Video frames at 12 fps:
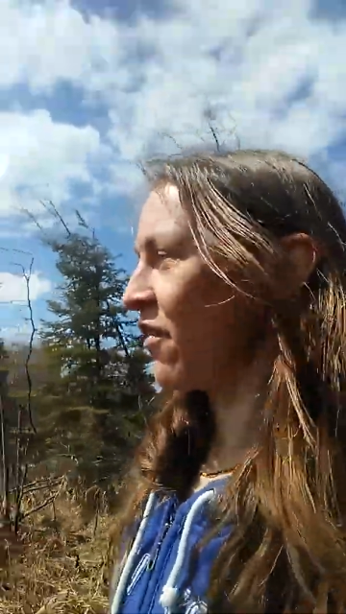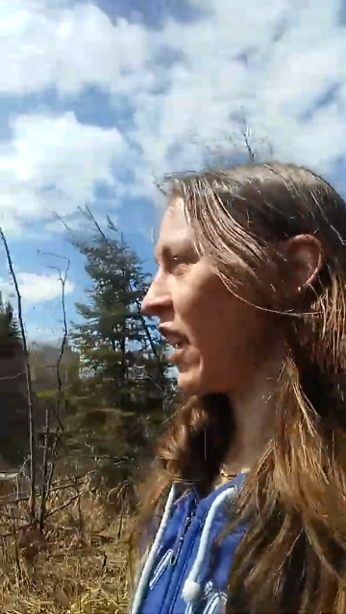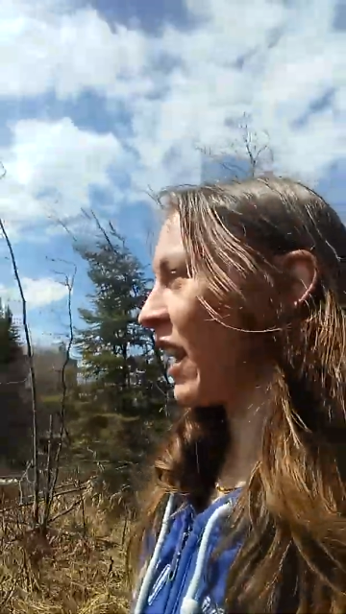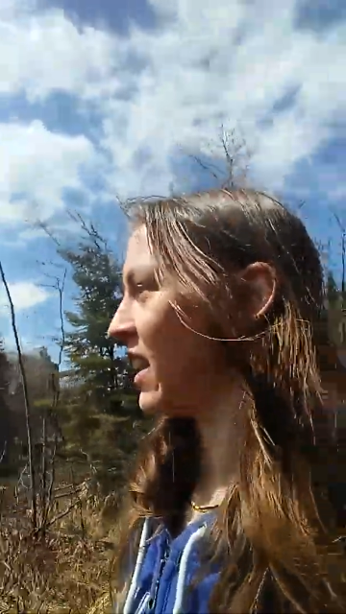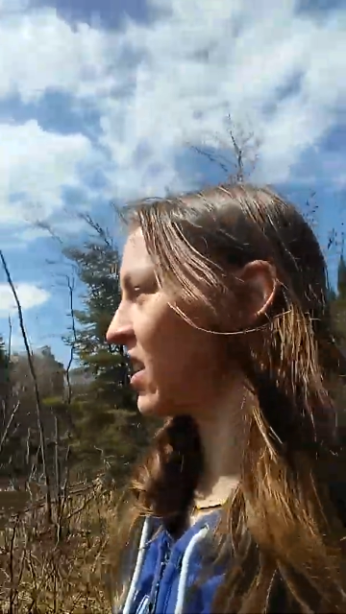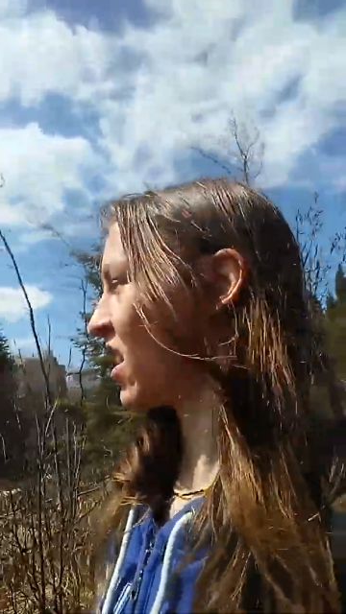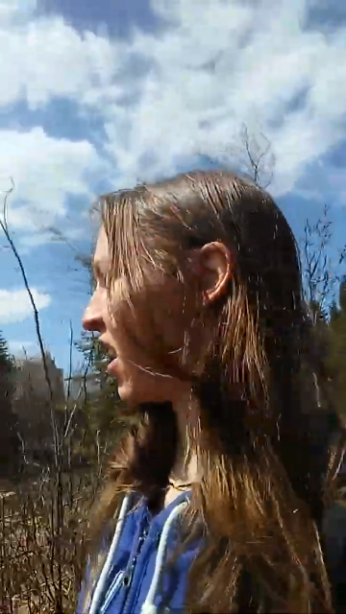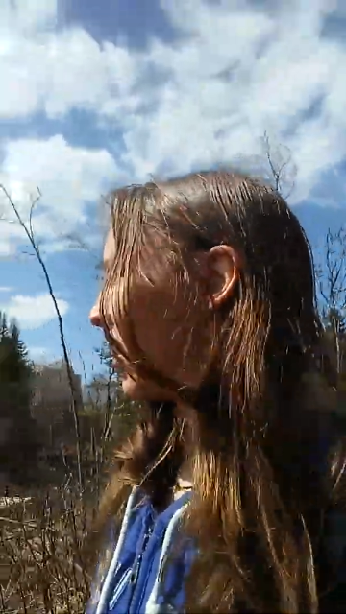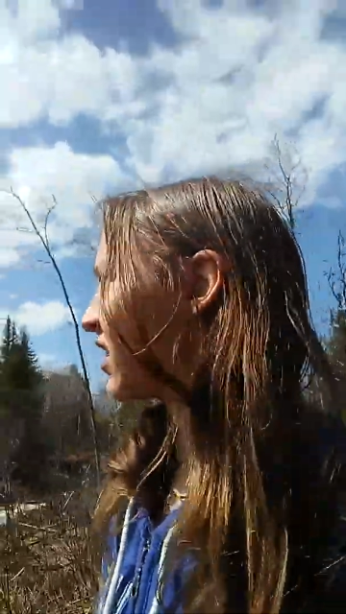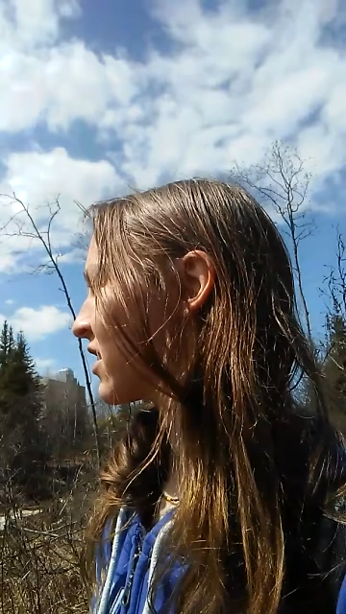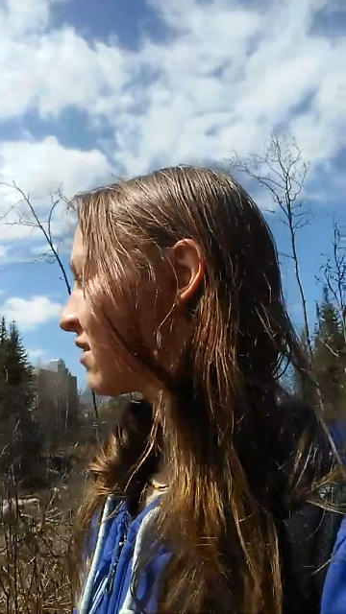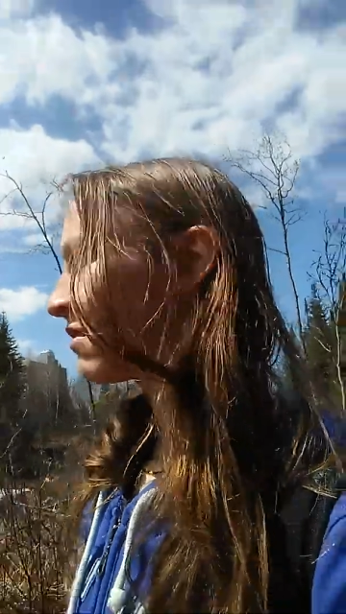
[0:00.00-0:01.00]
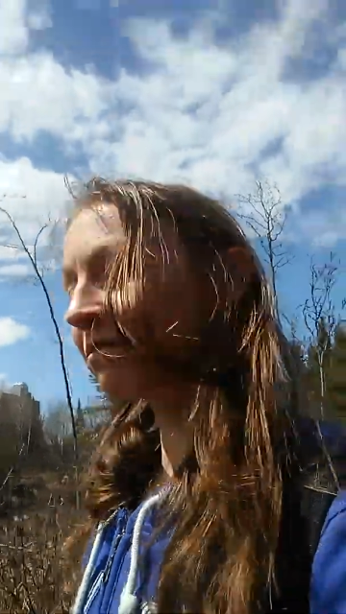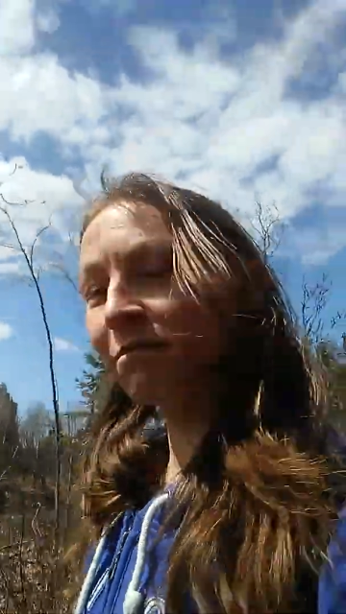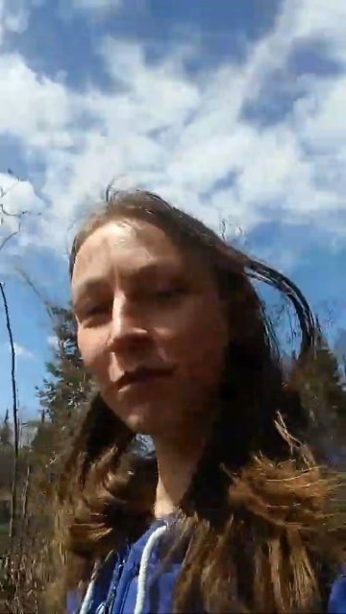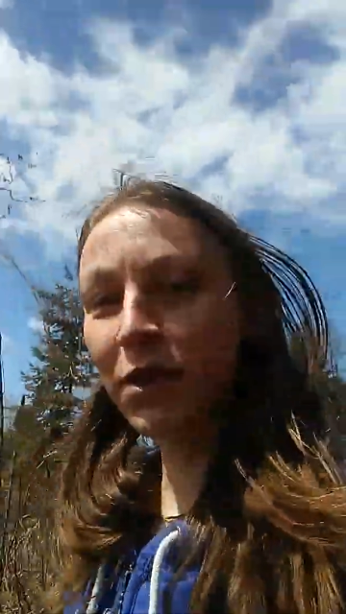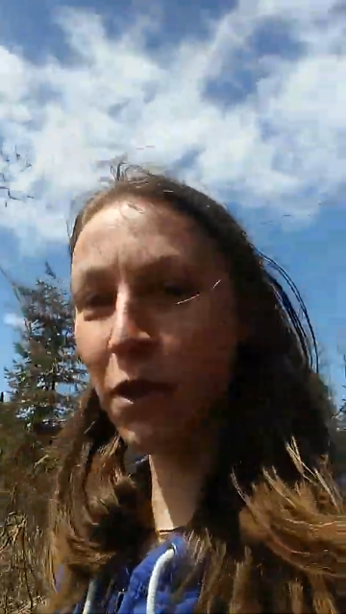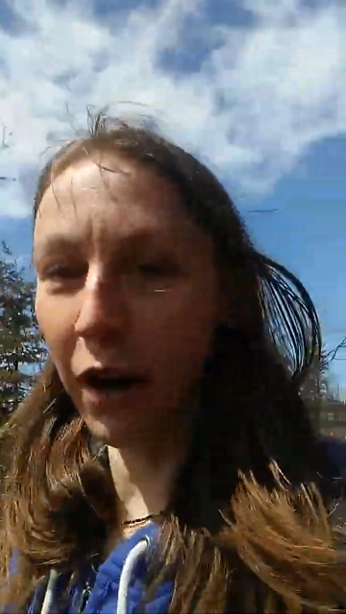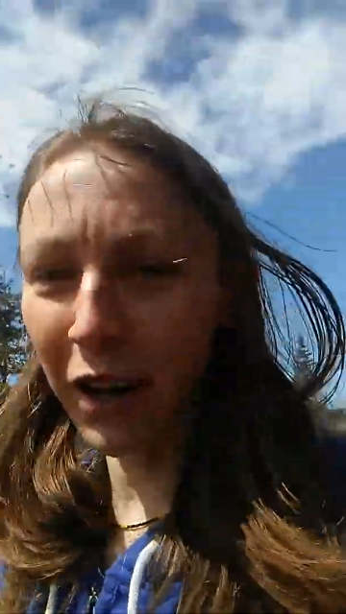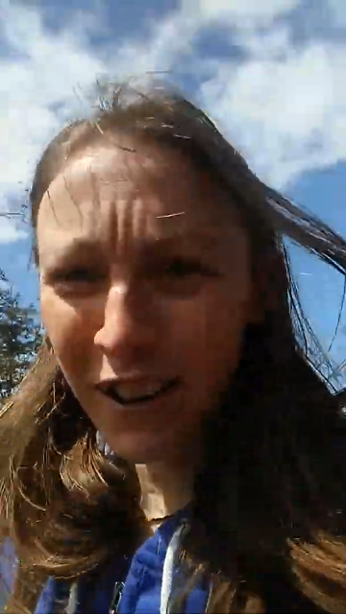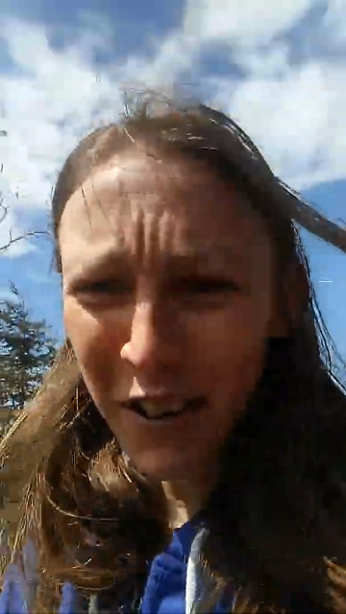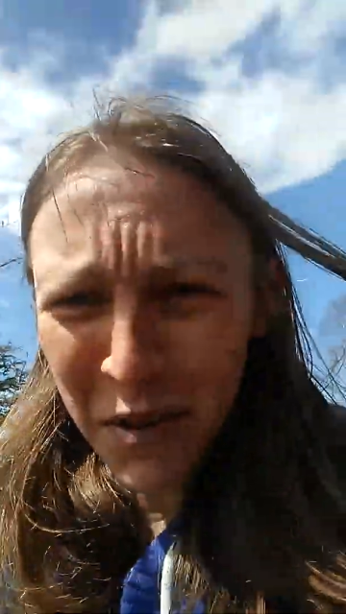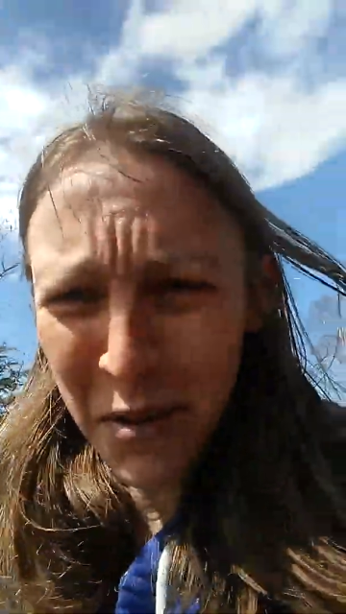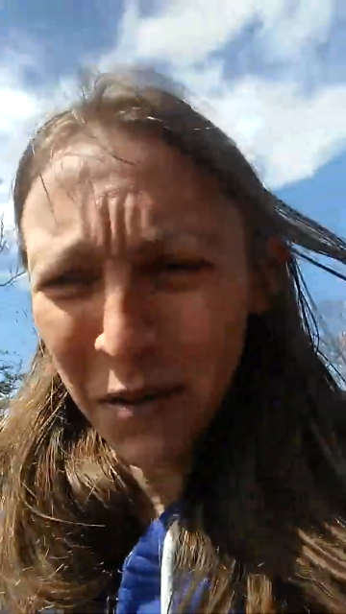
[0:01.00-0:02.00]
fucking joke! Sorry.
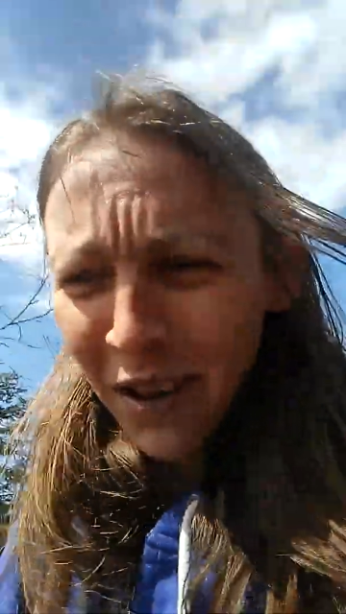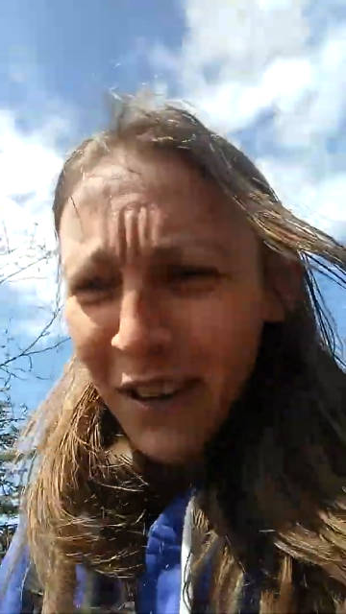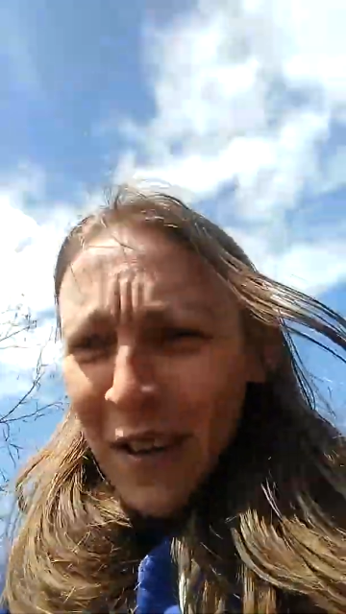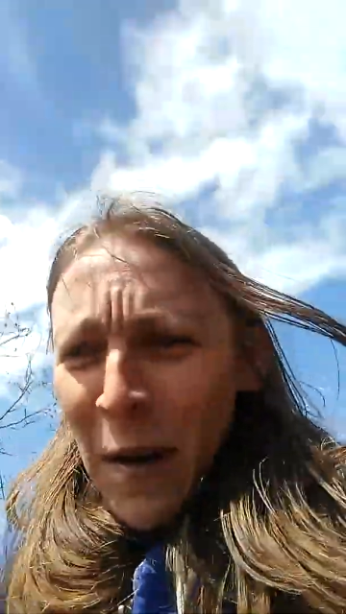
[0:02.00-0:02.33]
Ew.